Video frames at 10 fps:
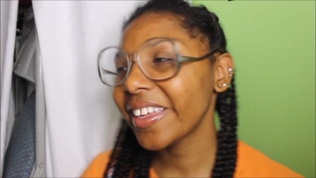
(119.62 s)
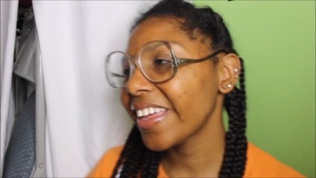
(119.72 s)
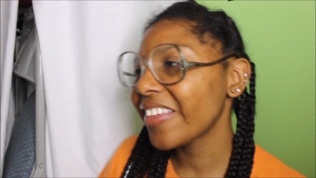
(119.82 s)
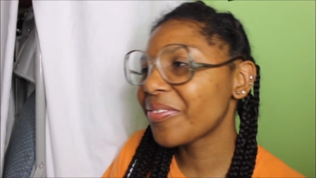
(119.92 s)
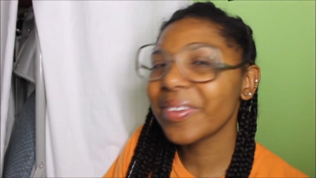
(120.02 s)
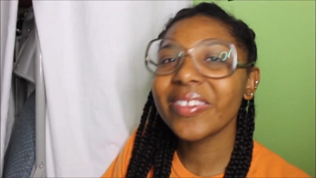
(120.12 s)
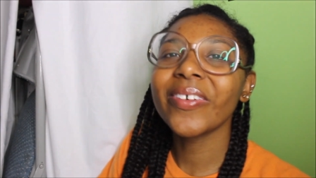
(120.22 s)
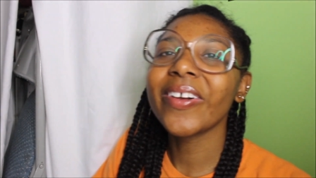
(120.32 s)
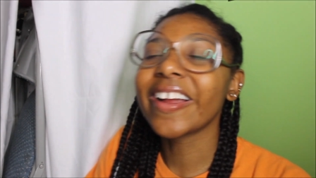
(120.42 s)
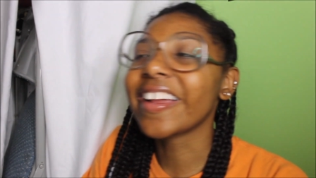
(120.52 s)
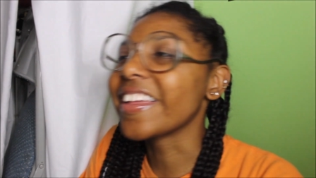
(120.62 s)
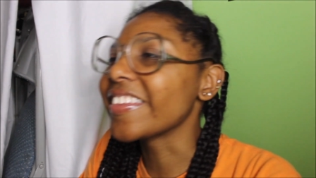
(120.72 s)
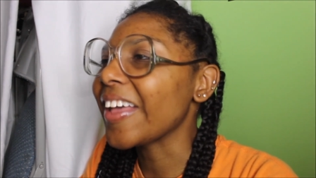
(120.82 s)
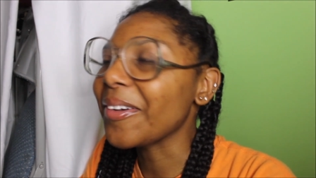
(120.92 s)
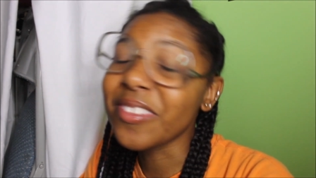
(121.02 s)
But yes,
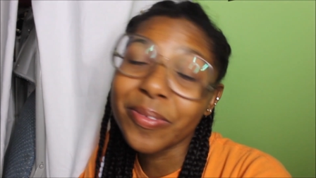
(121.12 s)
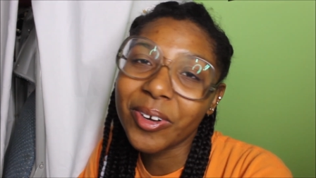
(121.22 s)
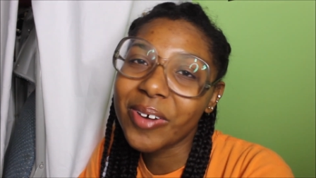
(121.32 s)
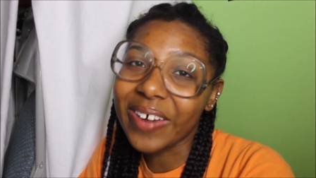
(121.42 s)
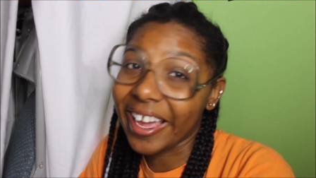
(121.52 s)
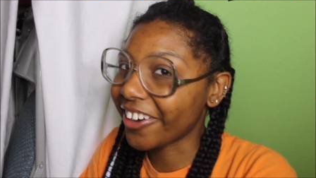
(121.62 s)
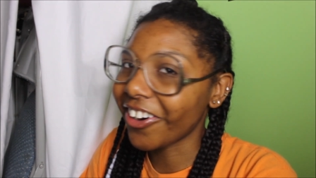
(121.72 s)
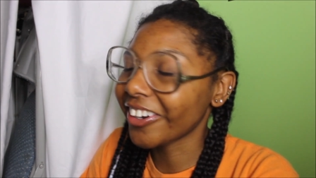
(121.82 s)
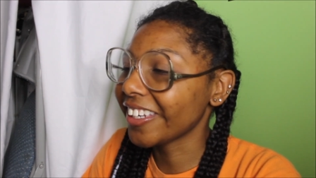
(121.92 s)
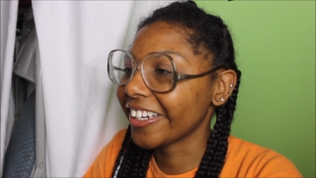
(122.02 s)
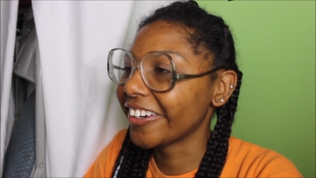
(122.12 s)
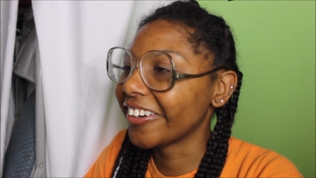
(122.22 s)
Victorious, I was more of an iCarly